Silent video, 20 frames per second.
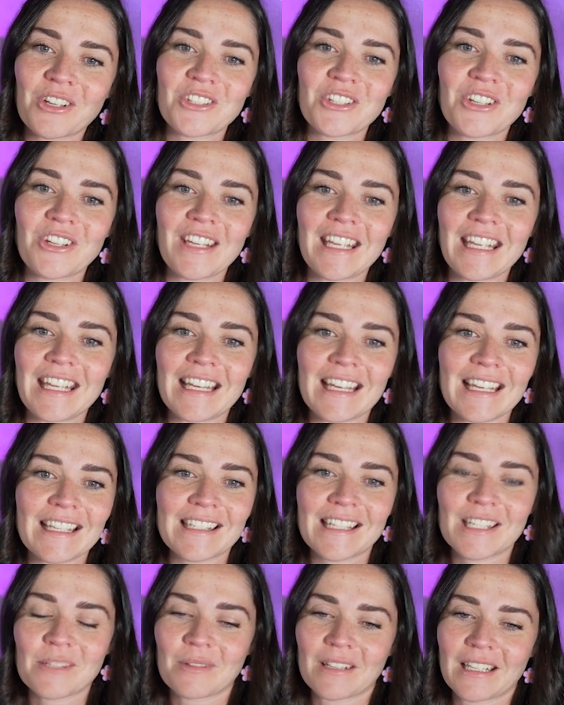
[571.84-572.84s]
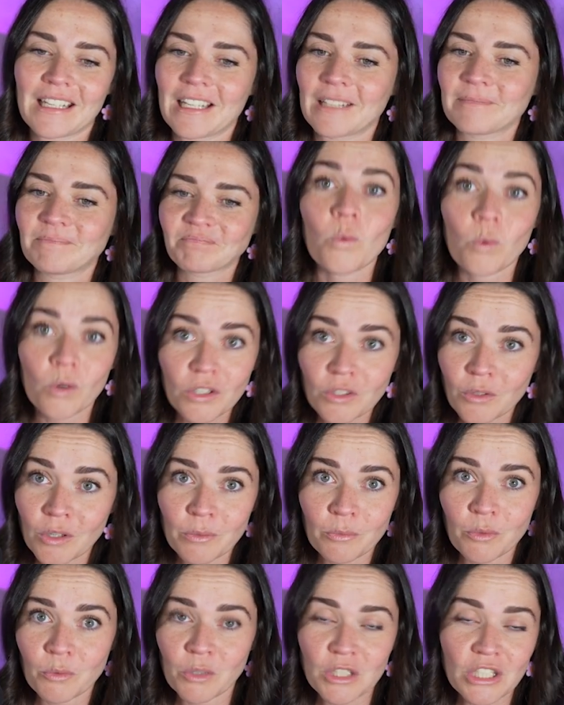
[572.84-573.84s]
to show you here is this one here.
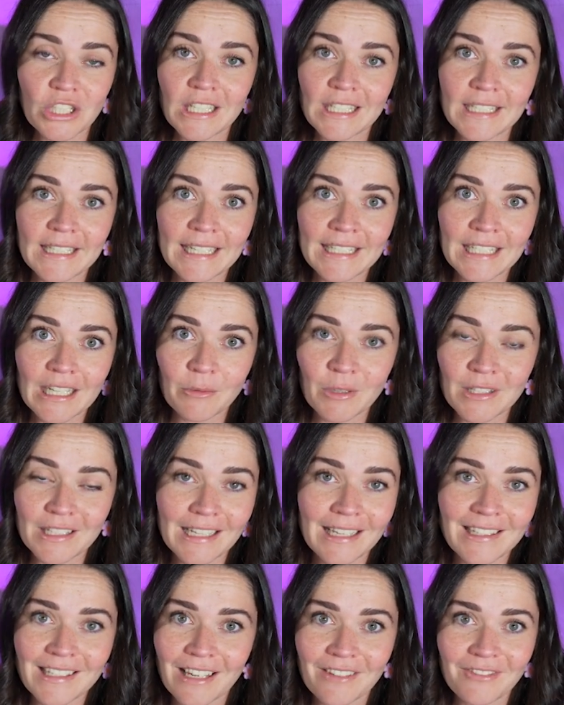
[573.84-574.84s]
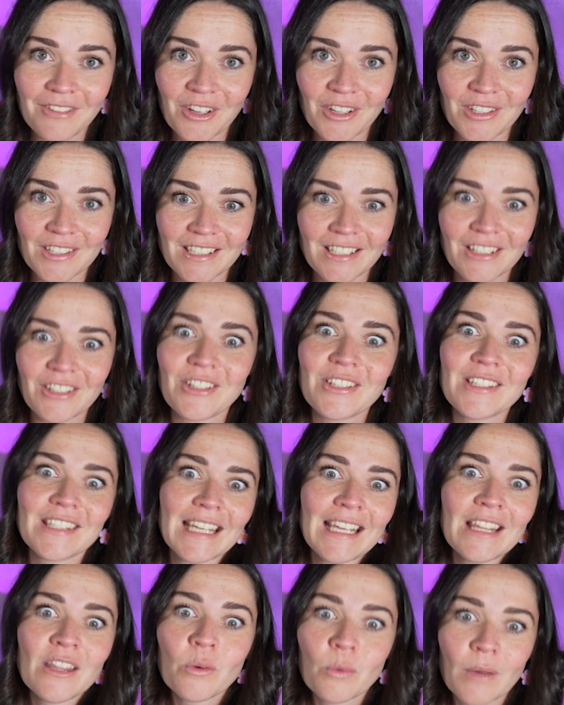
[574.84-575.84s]
What do you stand out? What stands out first? You
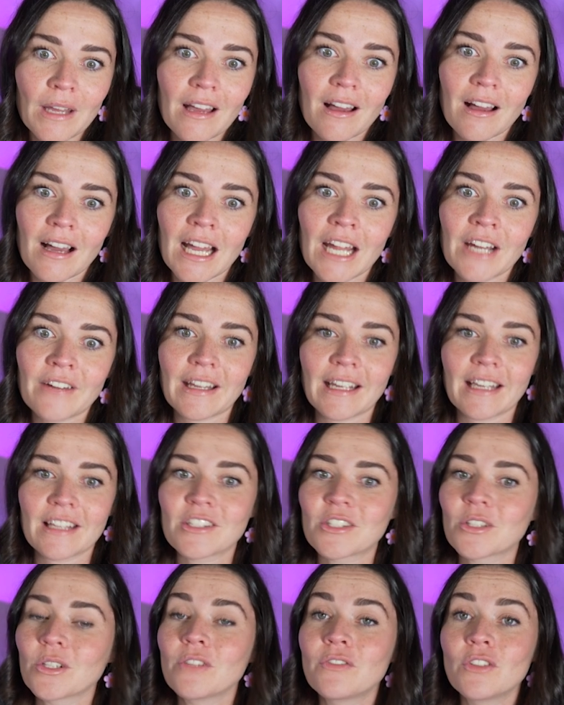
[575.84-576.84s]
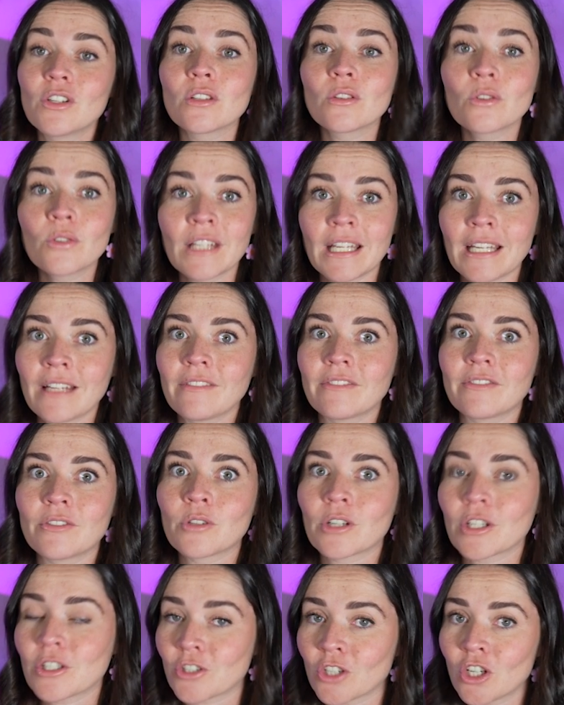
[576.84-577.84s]
see the "we're hiring." And so if you're looking
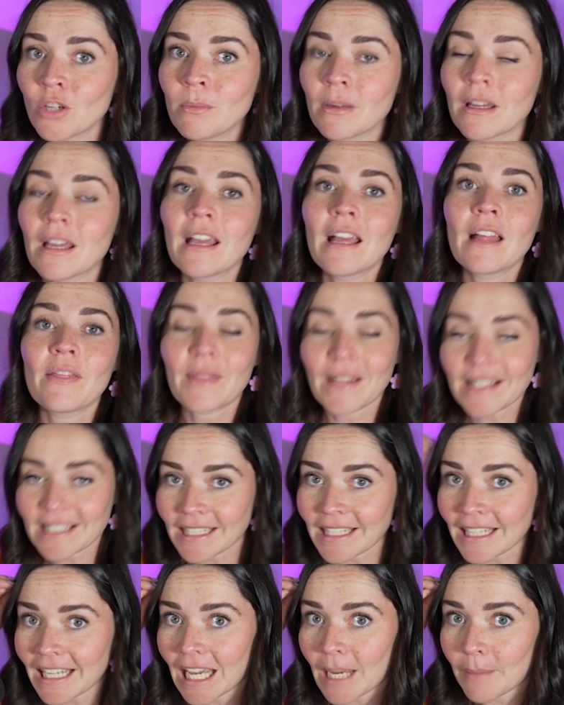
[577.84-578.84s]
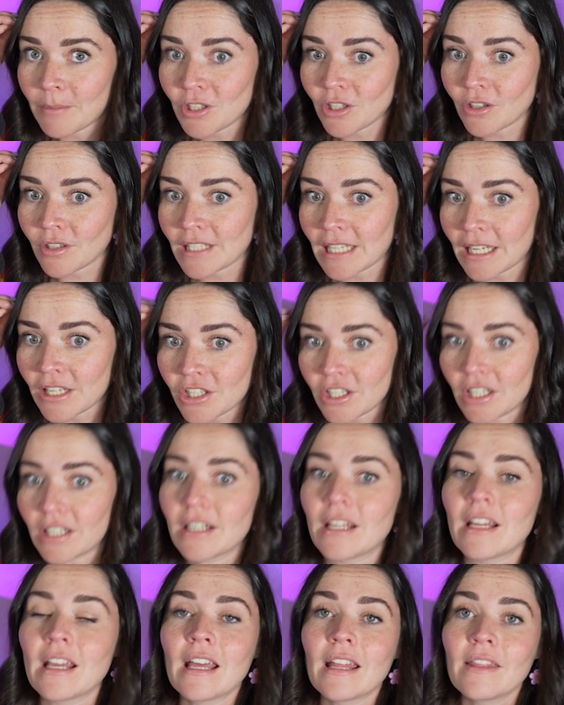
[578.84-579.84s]
for a job, that's going to capture your
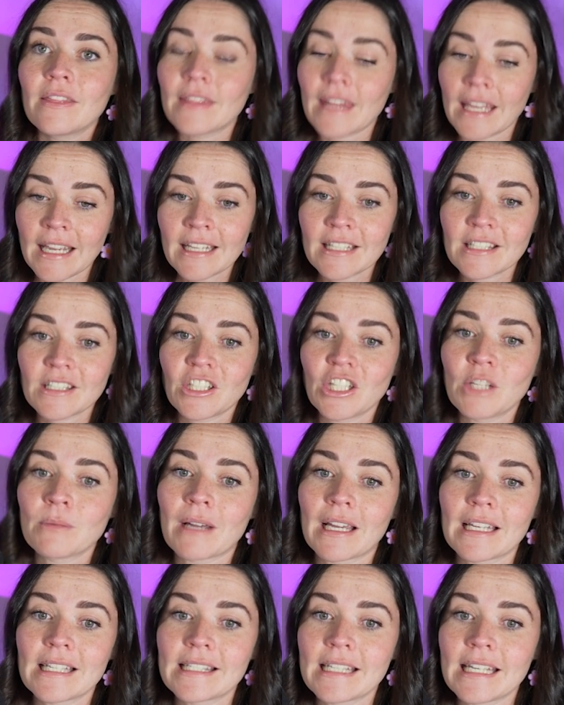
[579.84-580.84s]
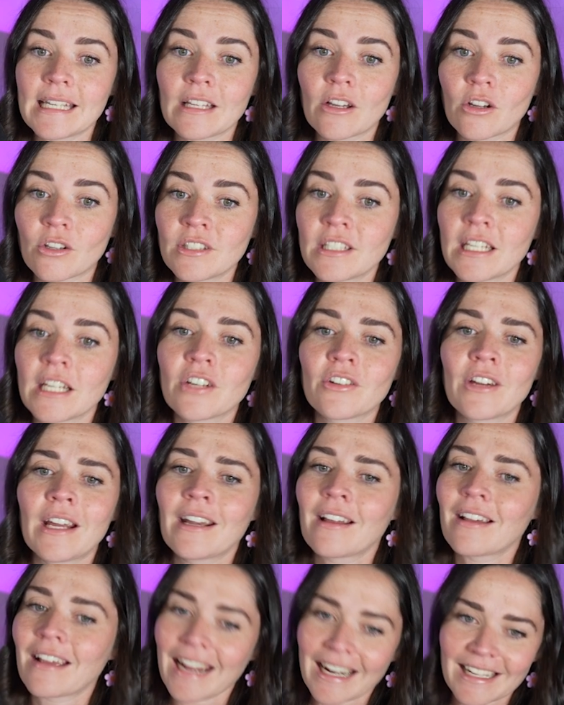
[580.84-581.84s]
attention. Next, you might see content
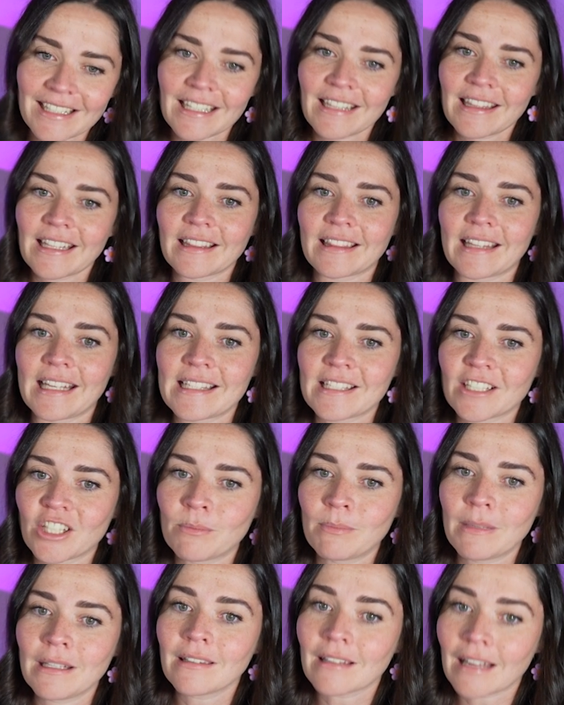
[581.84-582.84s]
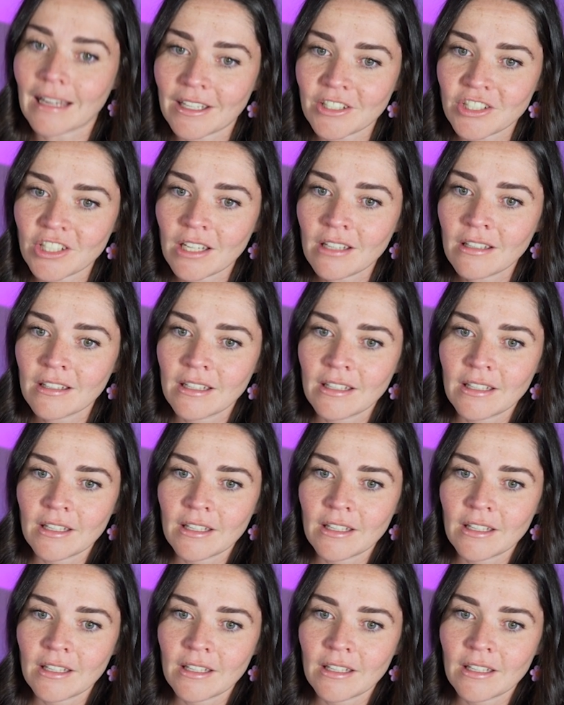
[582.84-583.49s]
creator. I actually think these could be larger,